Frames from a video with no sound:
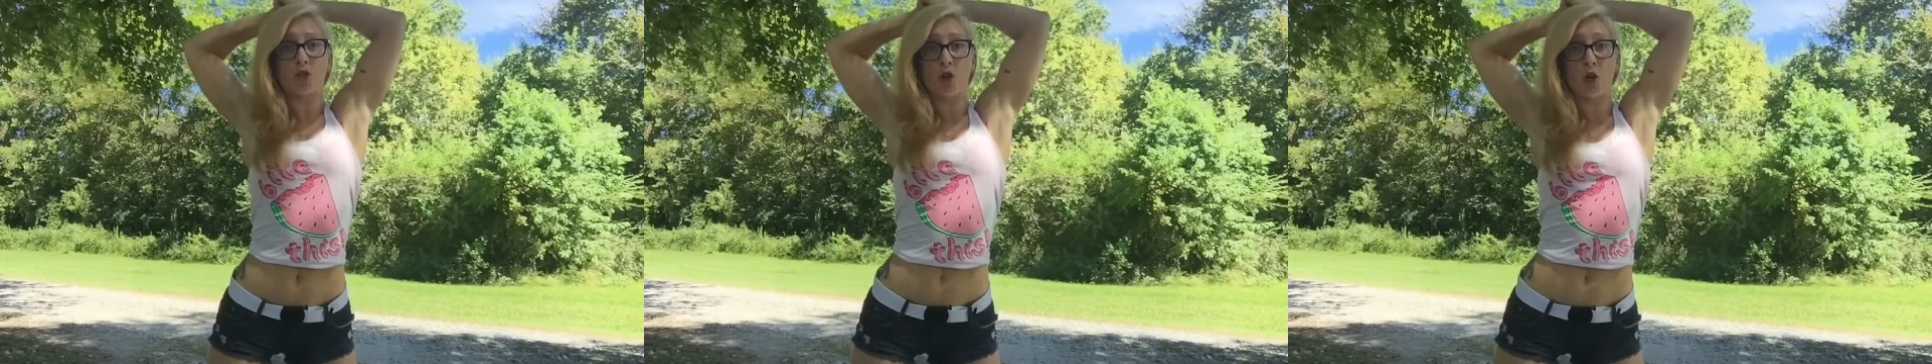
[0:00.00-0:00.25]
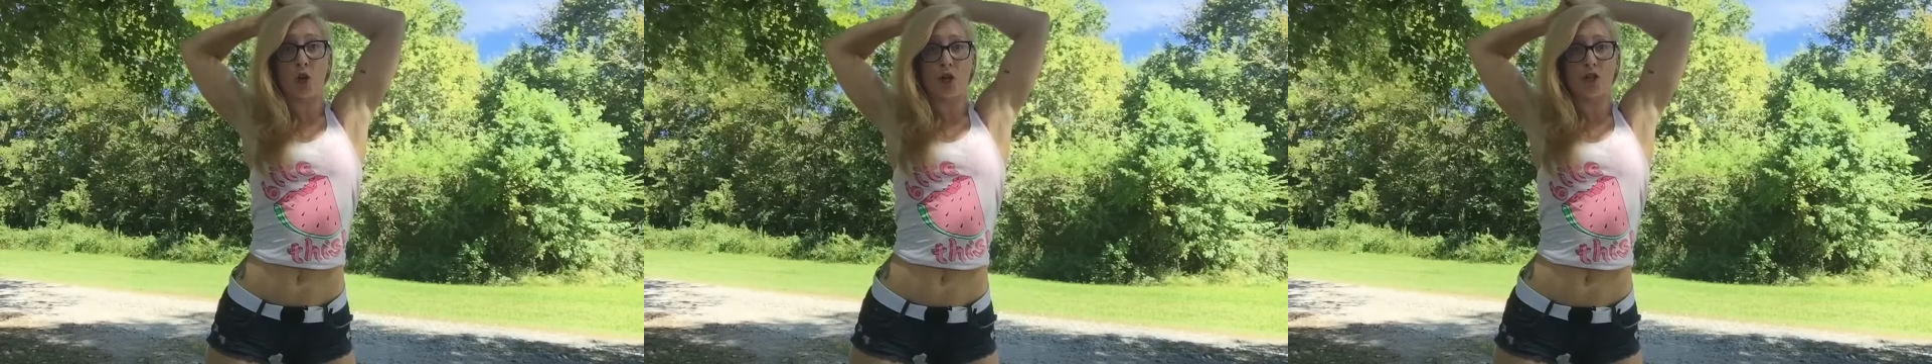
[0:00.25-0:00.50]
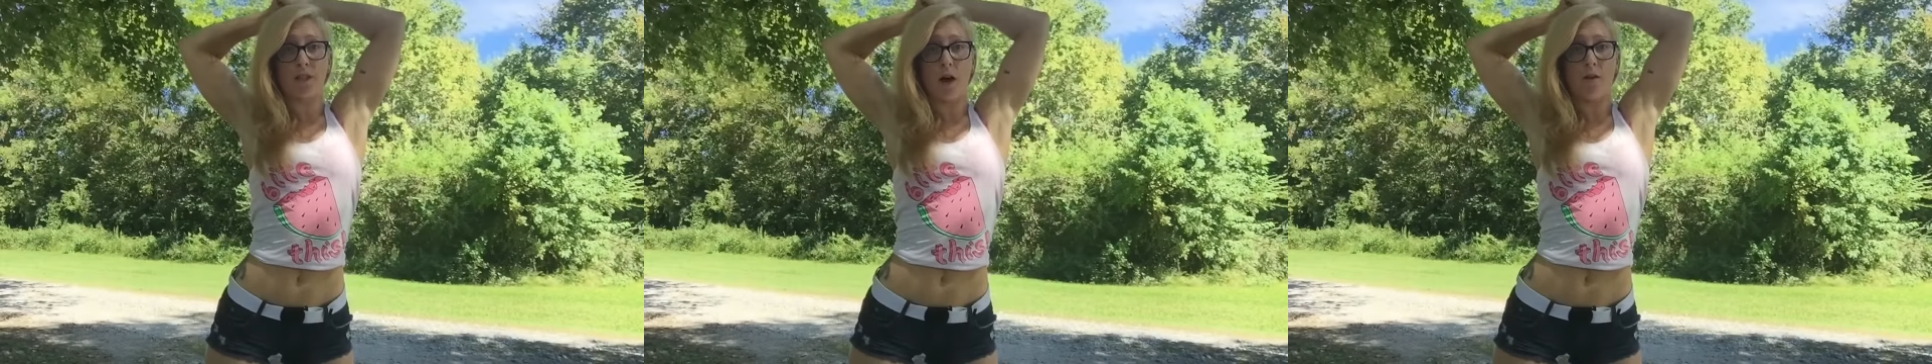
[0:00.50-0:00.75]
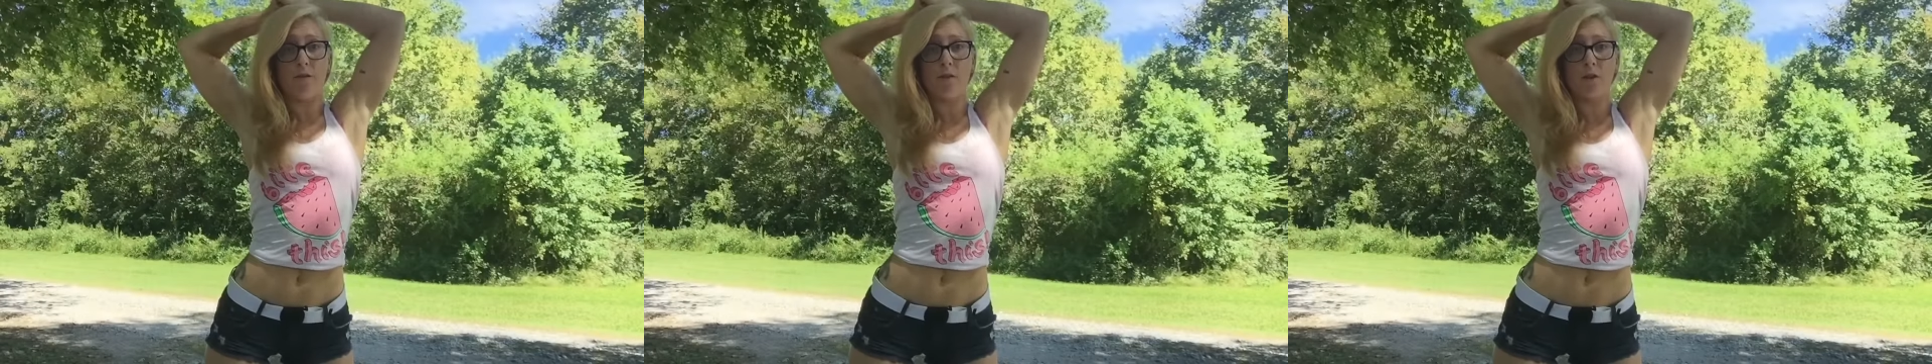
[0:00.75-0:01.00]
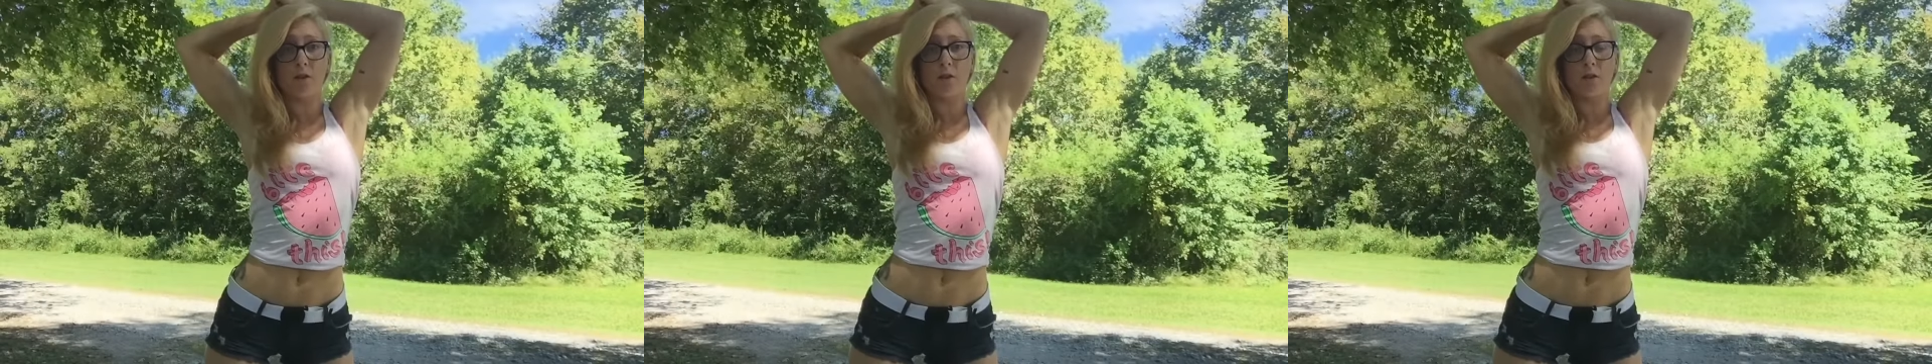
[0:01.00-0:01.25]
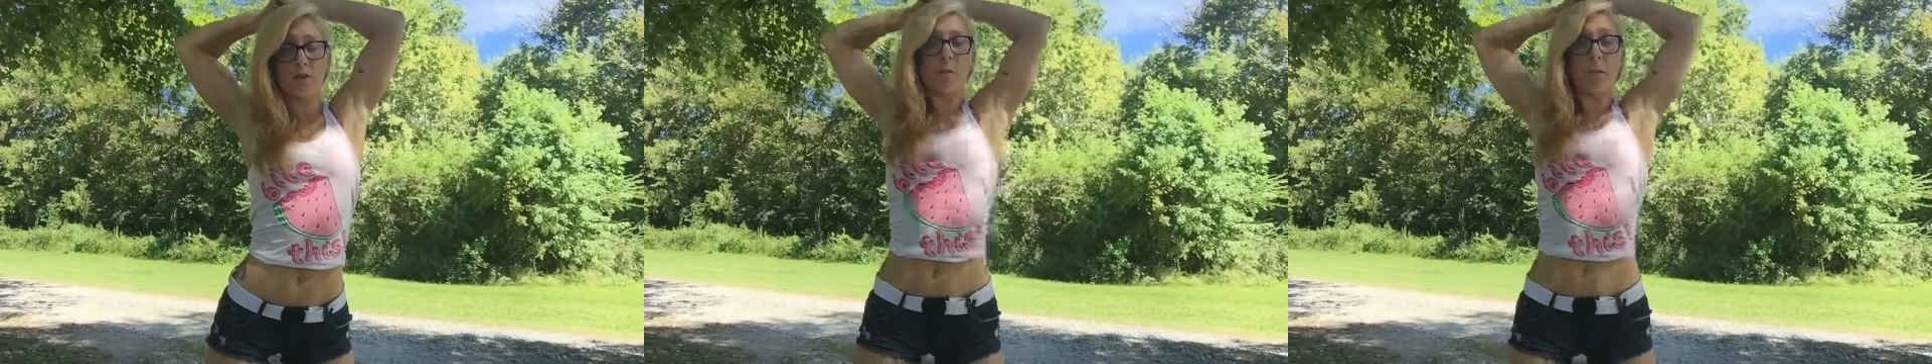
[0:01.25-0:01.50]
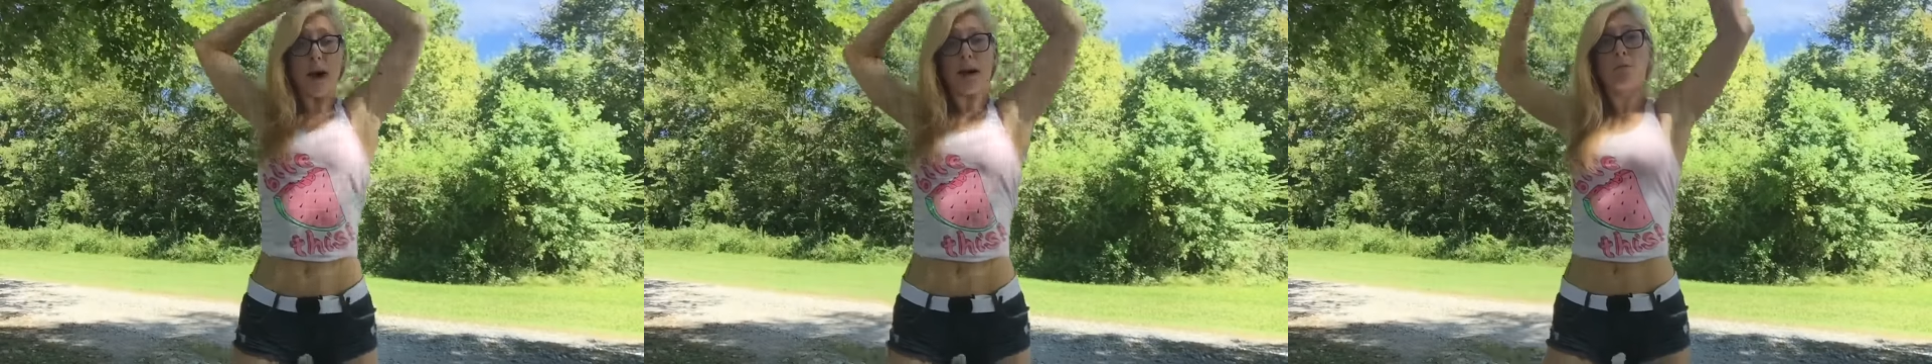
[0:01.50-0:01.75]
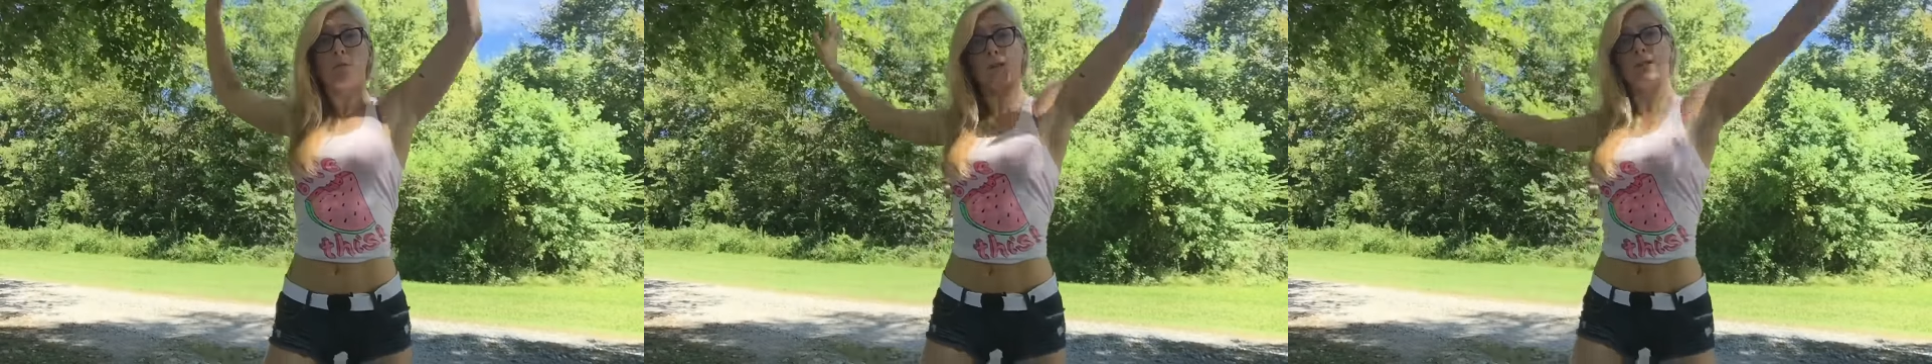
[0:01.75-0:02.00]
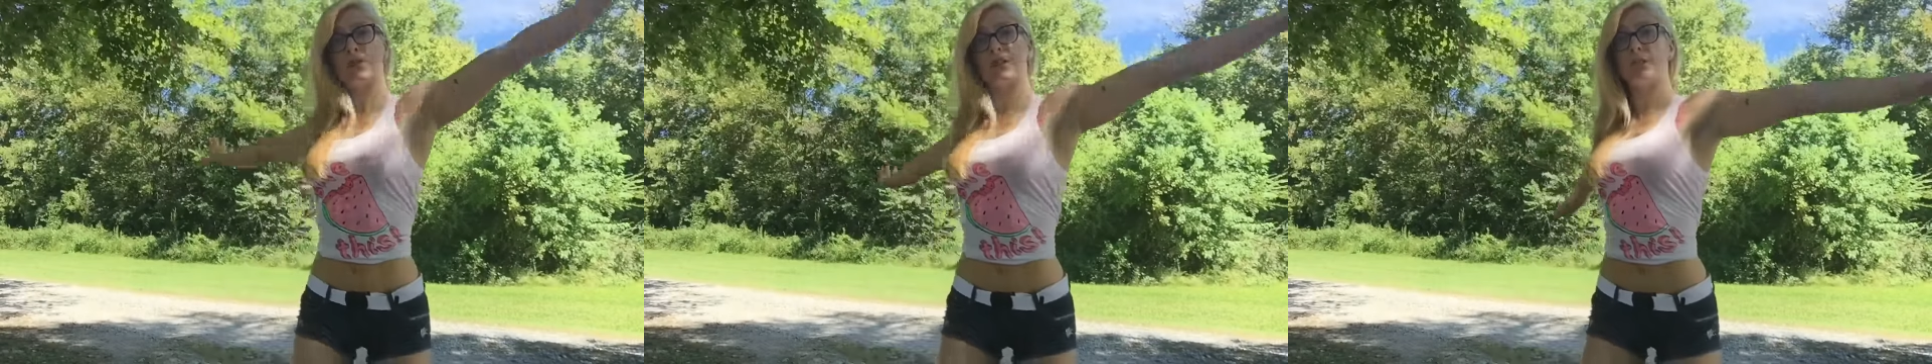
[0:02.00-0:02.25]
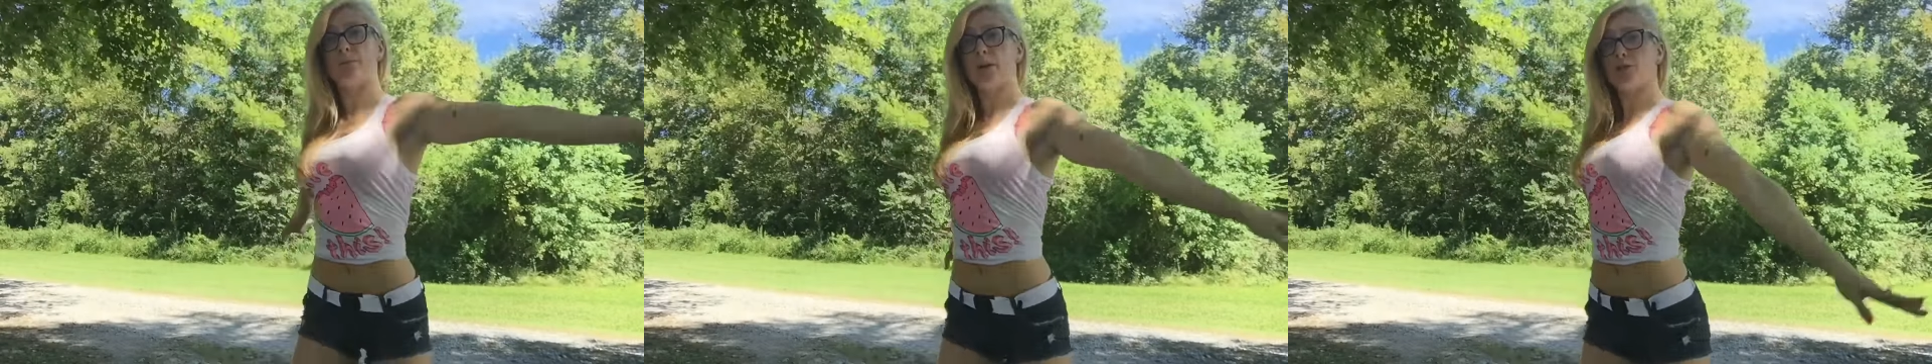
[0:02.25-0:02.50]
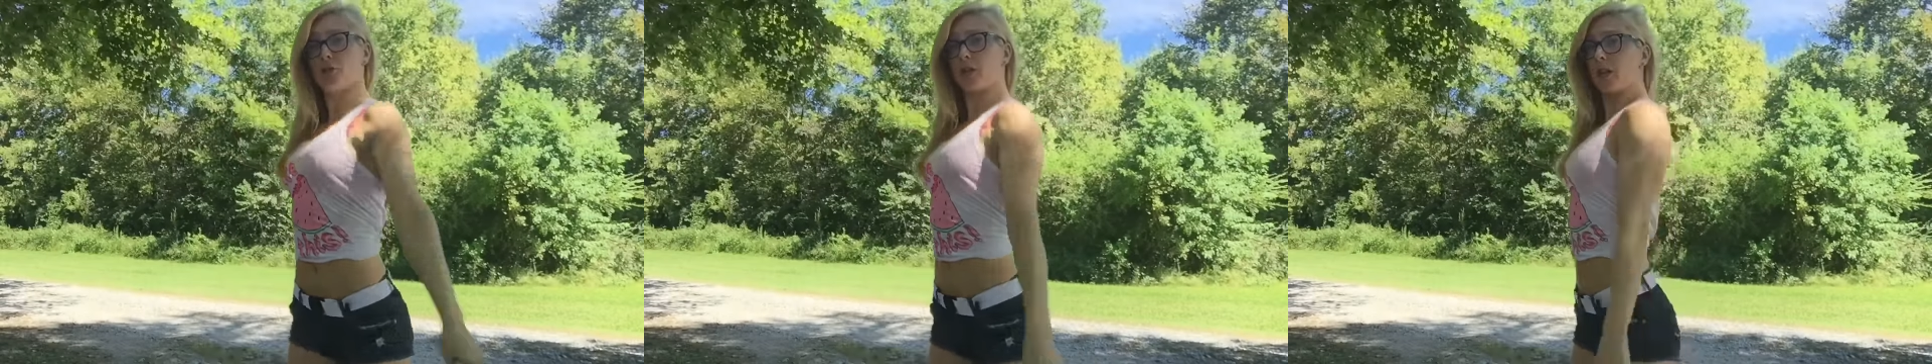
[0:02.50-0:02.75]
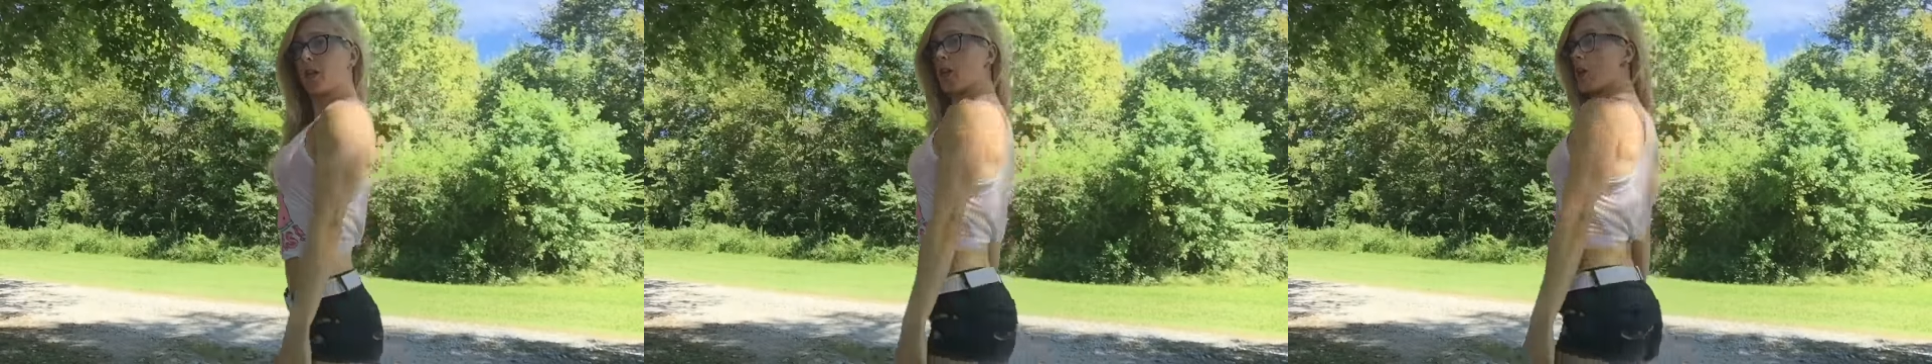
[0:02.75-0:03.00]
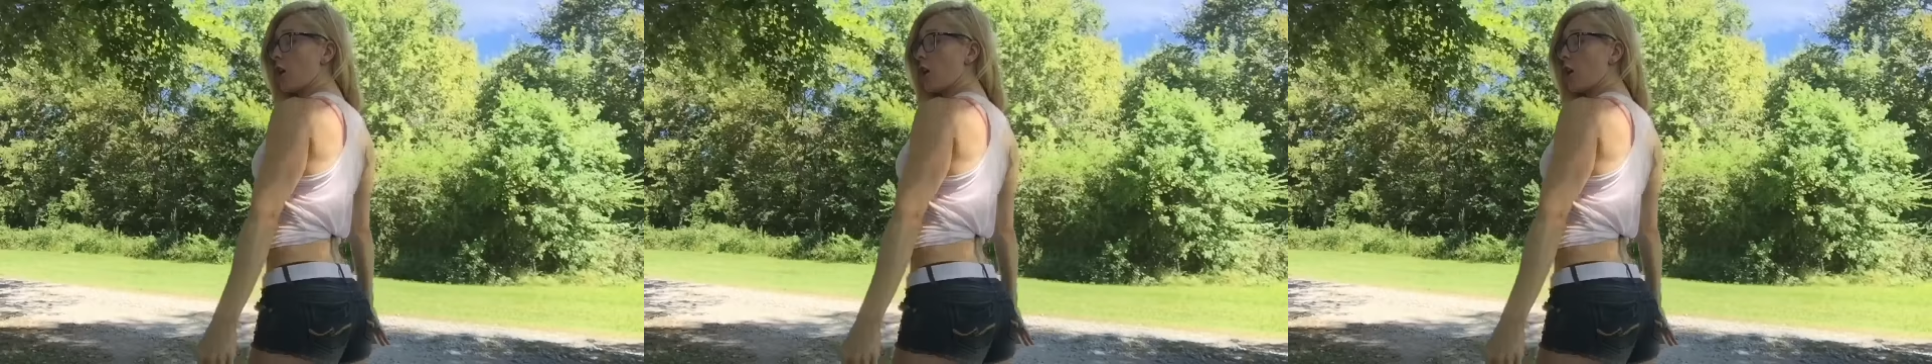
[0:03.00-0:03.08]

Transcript: to hurt yourself. Back muscles especially